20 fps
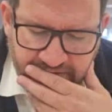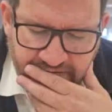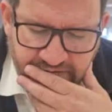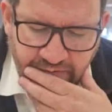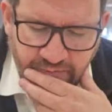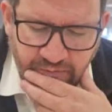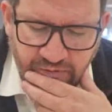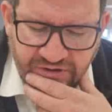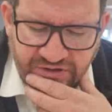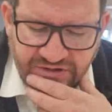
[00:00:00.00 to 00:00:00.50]
So
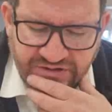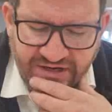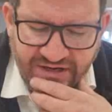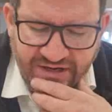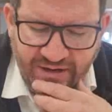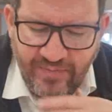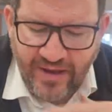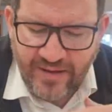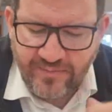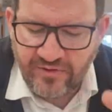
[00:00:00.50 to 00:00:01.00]
the Gemara just said
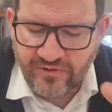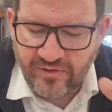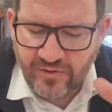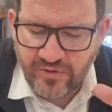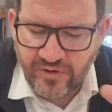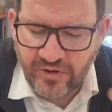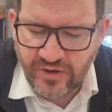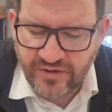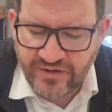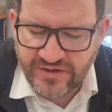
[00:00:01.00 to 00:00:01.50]
now maybe
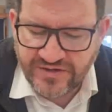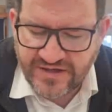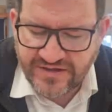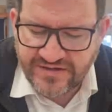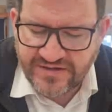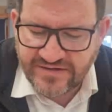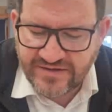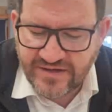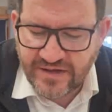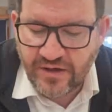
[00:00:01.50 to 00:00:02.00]
Rabbi Yehuda
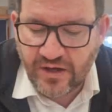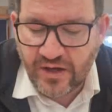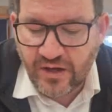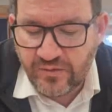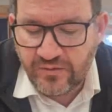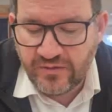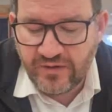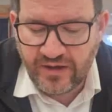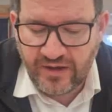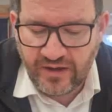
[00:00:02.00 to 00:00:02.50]
says it's then
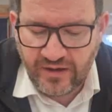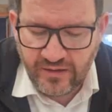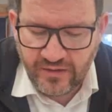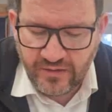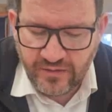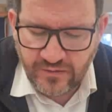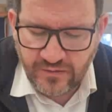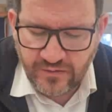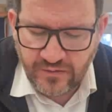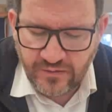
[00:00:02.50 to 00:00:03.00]
only
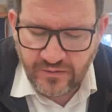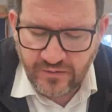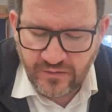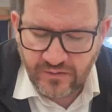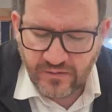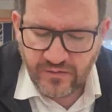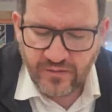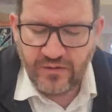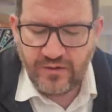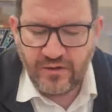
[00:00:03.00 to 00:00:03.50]

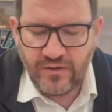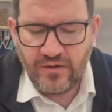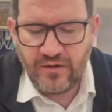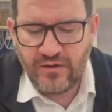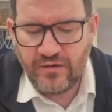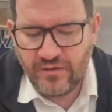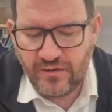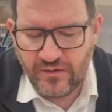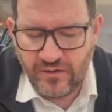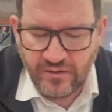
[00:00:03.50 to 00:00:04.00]

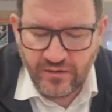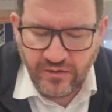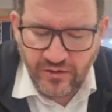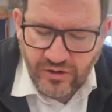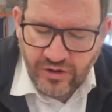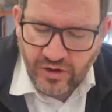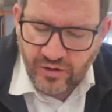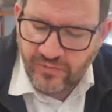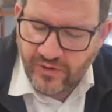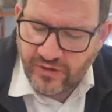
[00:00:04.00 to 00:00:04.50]

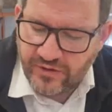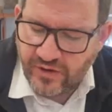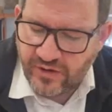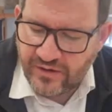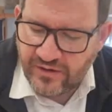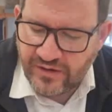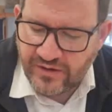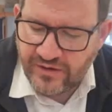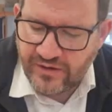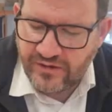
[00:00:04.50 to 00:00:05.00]
l'chumer,
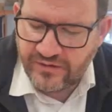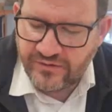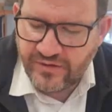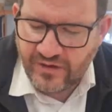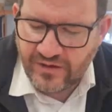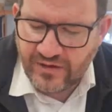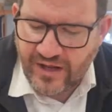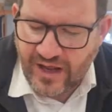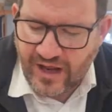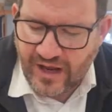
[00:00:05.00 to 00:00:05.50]
not
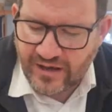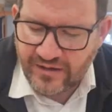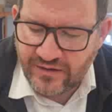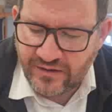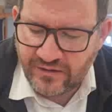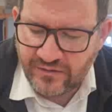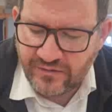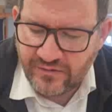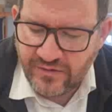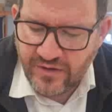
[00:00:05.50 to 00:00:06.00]

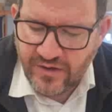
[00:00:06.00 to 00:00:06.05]
lahakal.